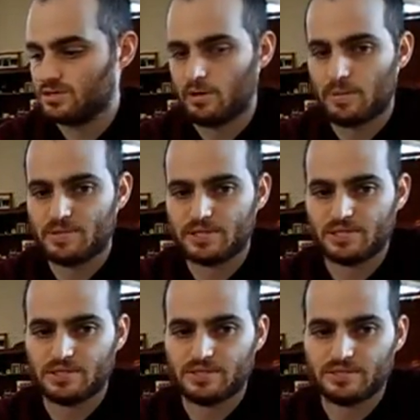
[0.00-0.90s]
2
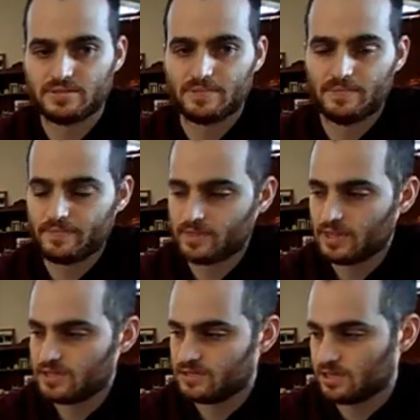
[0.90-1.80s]
repetitions.
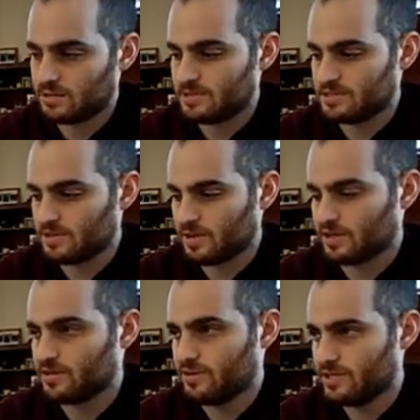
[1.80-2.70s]
So you're going to be
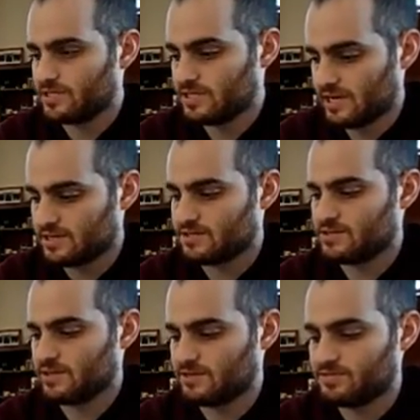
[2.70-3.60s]
doing 3
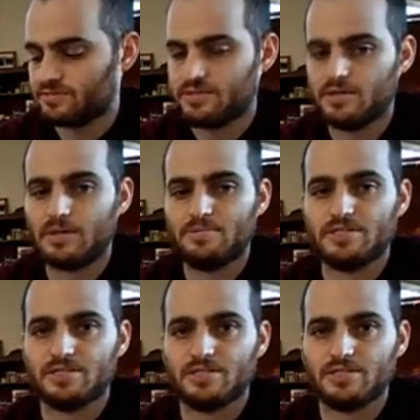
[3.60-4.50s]
sets of 15
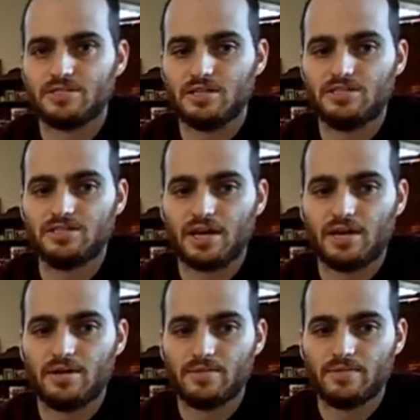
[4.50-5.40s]
repetitions each
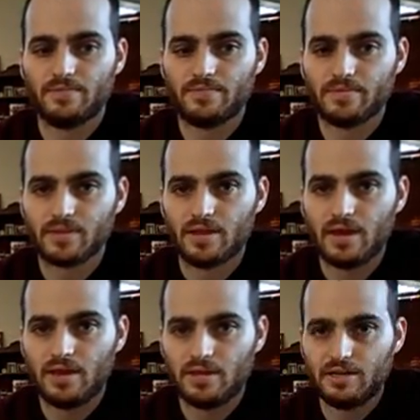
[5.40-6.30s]
day.
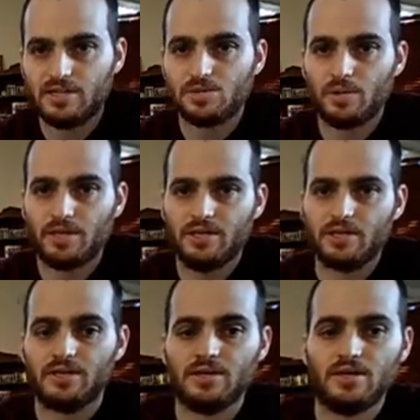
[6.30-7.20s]
And then each
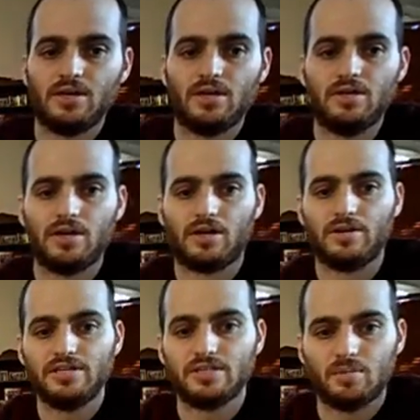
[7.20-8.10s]
week you
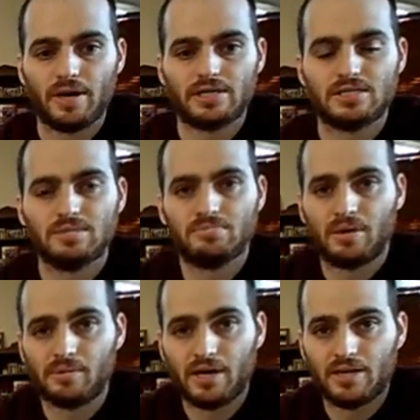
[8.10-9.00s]
increase the weight
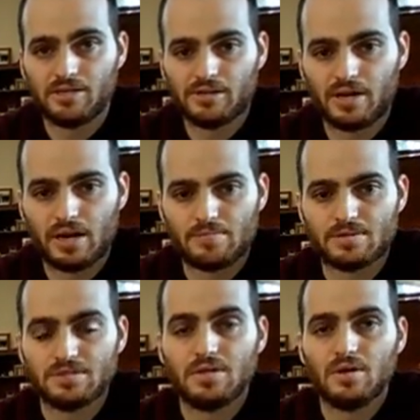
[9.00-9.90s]
by 100
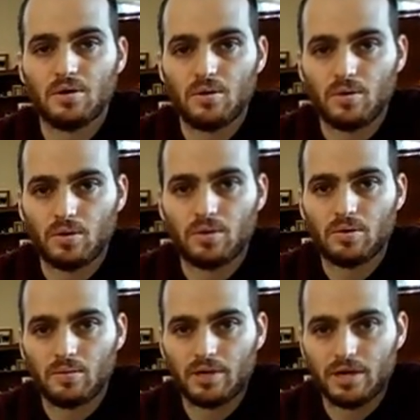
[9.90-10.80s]
grams
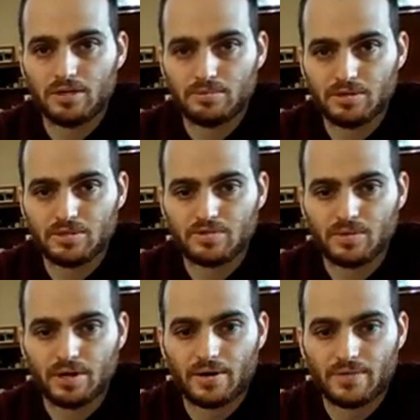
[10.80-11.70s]
or 100 mils of
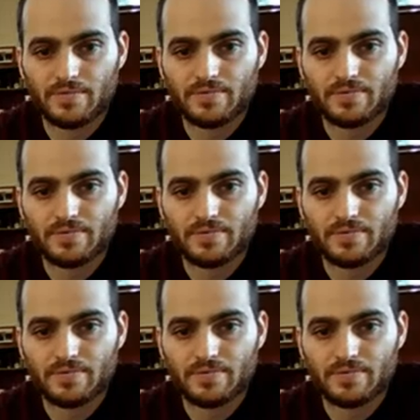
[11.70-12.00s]
water,